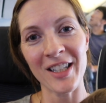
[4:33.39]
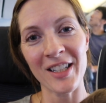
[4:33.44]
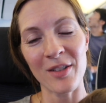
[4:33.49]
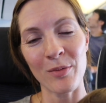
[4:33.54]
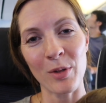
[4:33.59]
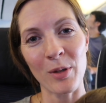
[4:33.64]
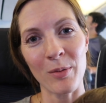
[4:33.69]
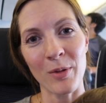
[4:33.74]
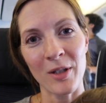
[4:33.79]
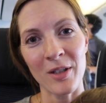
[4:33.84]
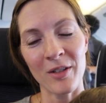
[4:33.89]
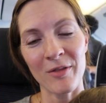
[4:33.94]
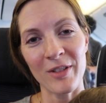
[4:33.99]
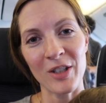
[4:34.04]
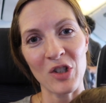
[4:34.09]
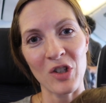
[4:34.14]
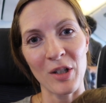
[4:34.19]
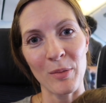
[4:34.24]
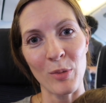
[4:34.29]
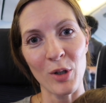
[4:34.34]
because we weren't
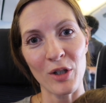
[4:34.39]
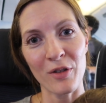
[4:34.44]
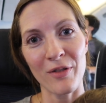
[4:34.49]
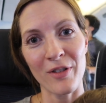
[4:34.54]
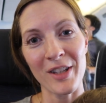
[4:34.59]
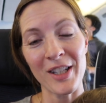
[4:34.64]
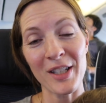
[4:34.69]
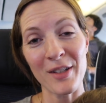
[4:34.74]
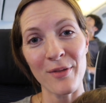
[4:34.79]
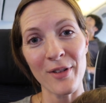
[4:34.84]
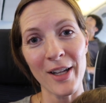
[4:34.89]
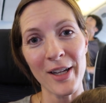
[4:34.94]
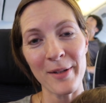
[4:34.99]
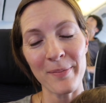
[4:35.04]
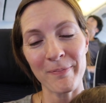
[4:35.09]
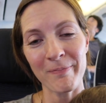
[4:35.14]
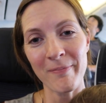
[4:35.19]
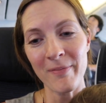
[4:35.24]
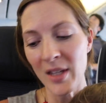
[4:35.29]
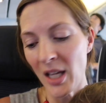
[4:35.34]
originally booked for this flight.